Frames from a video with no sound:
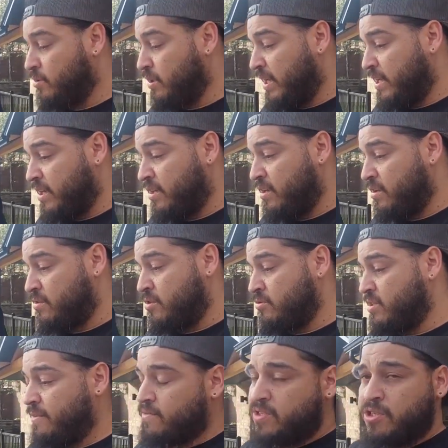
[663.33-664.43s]
Do like a
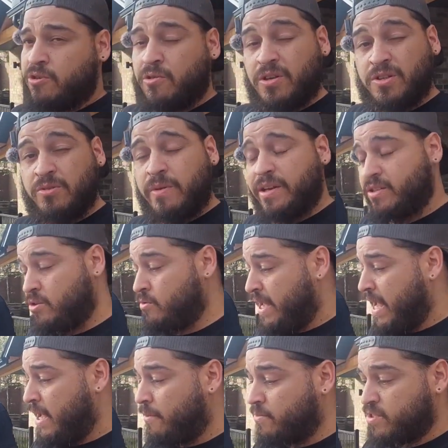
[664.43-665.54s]
272 or 282
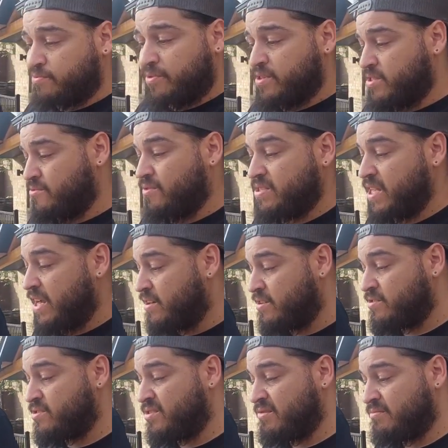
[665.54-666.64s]
cam with springs and
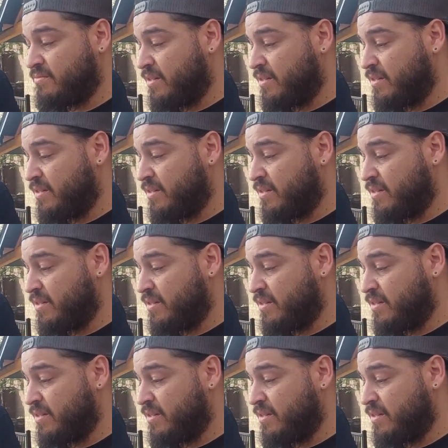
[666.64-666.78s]
retainers.